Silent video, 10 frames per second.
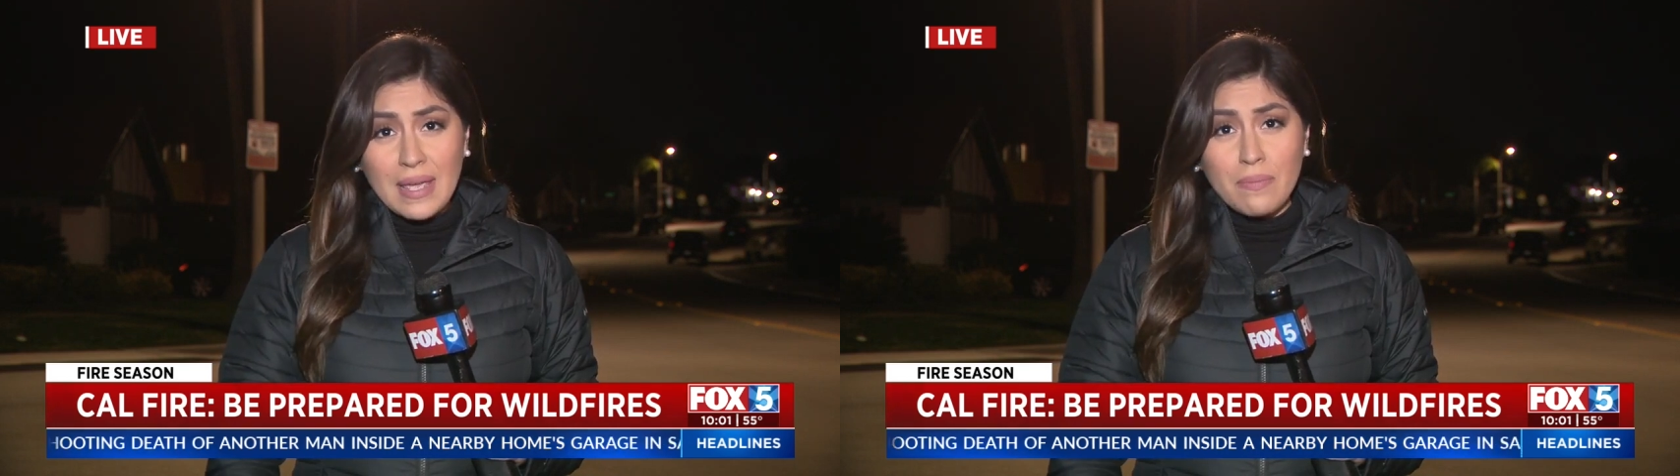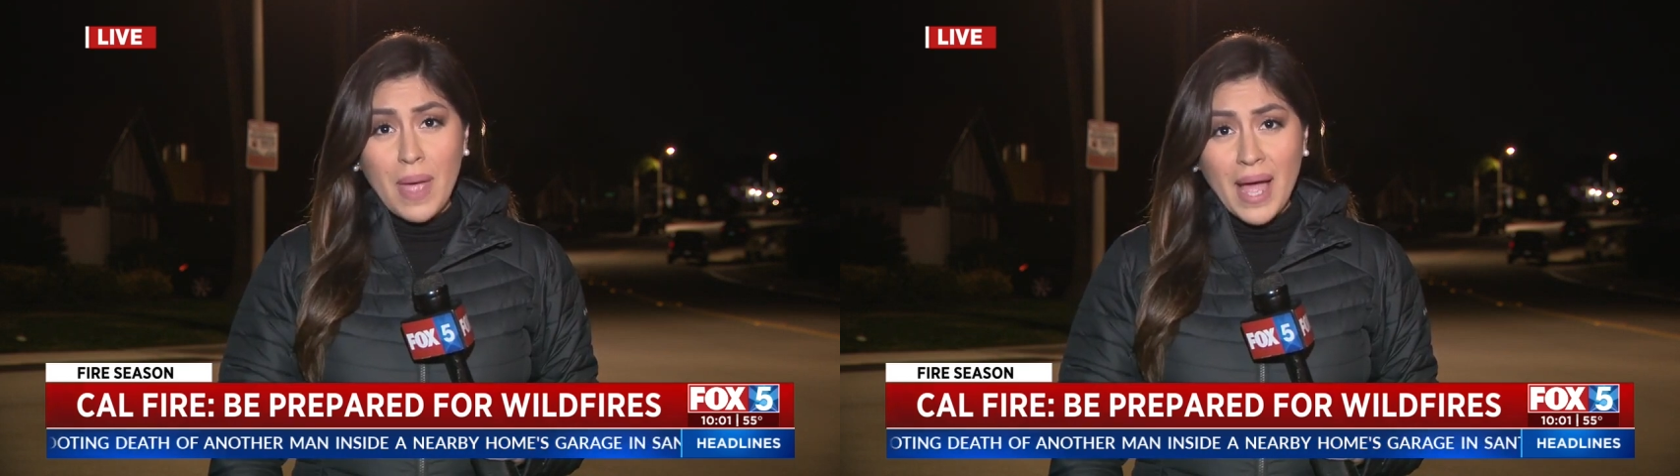
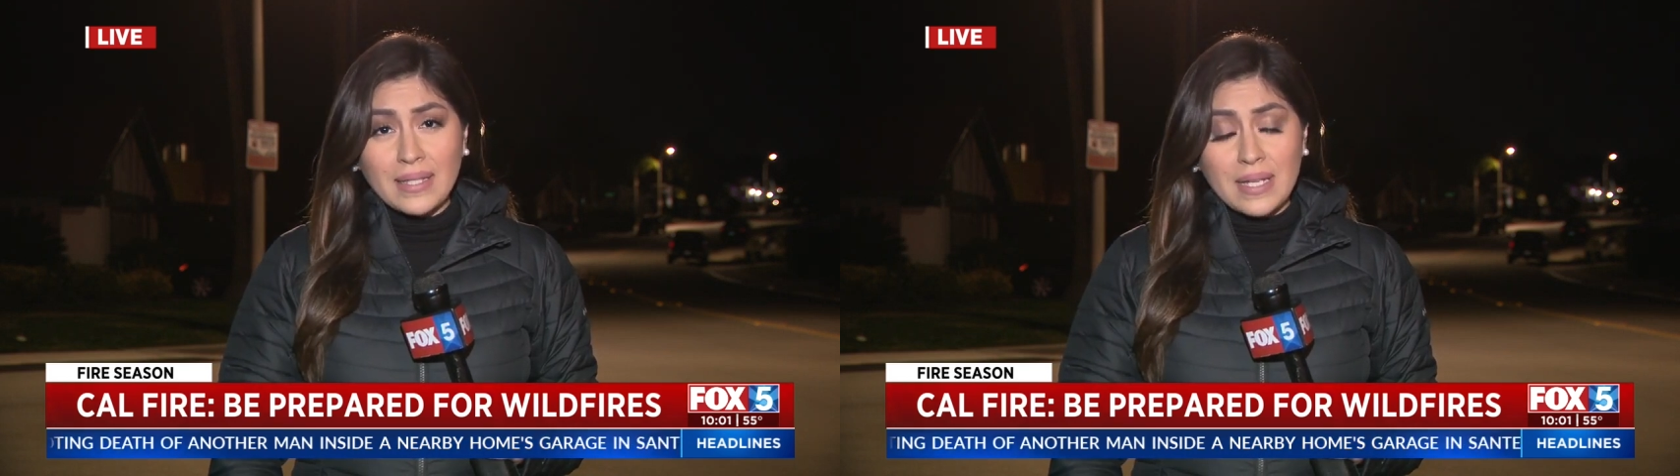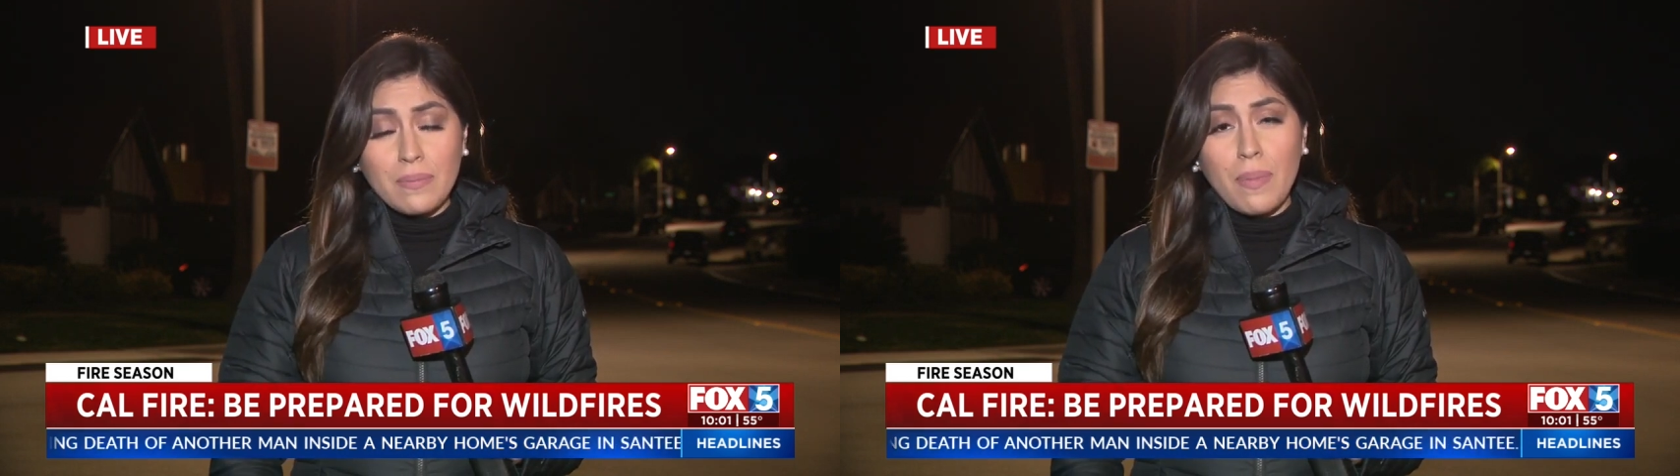
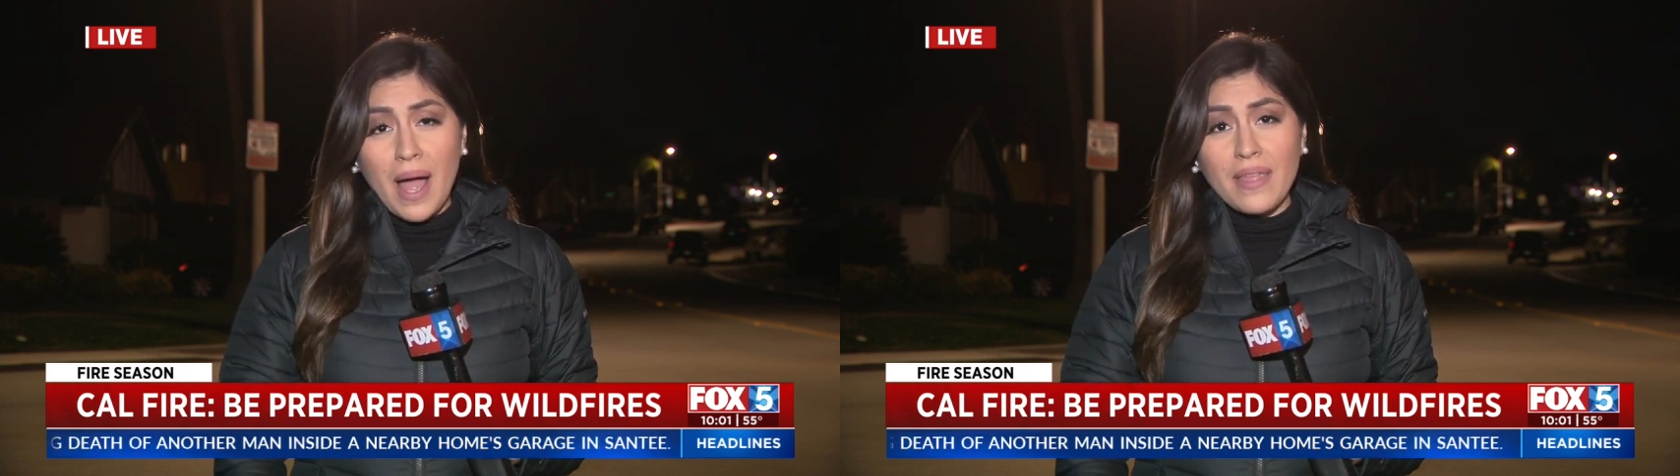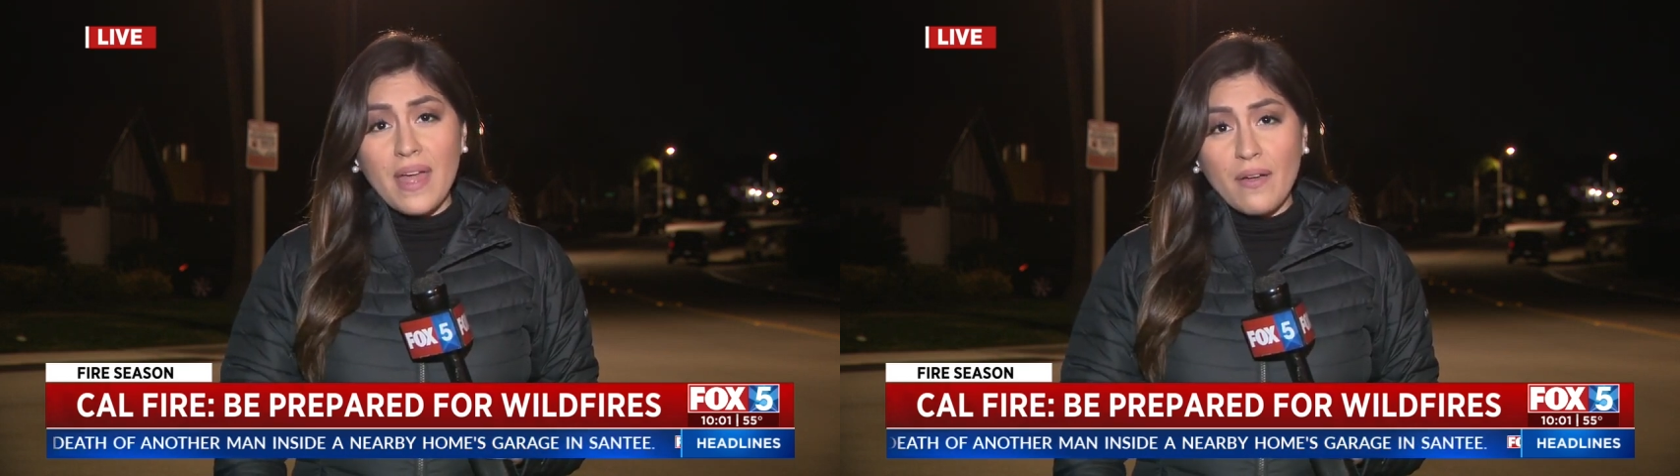impacted
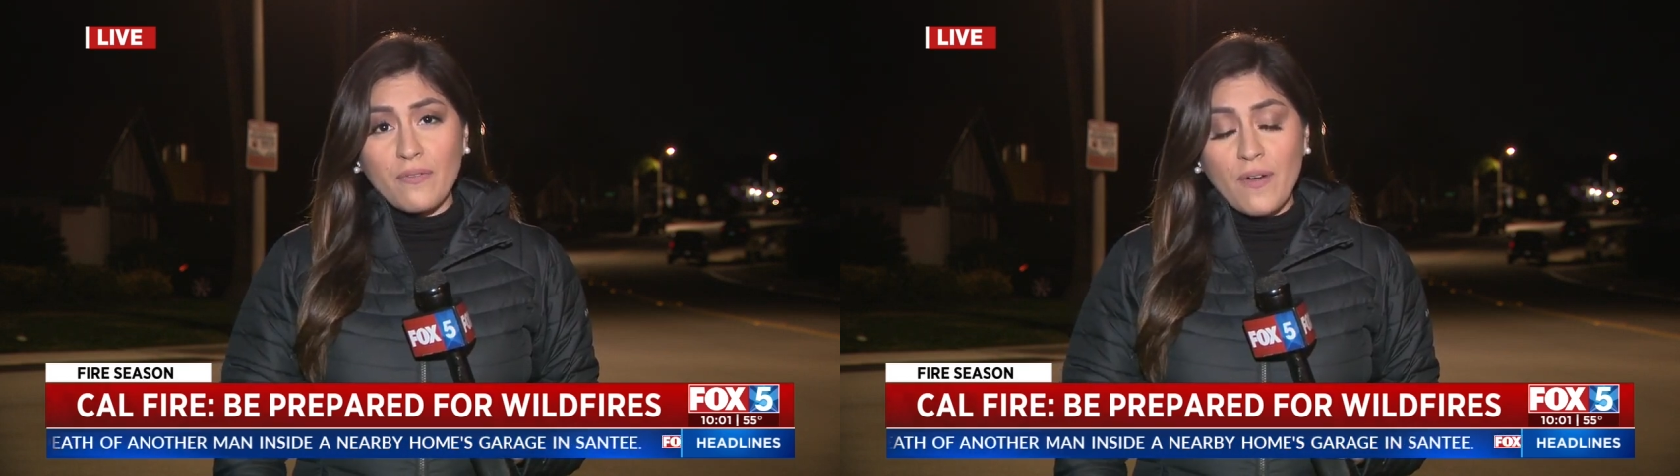by that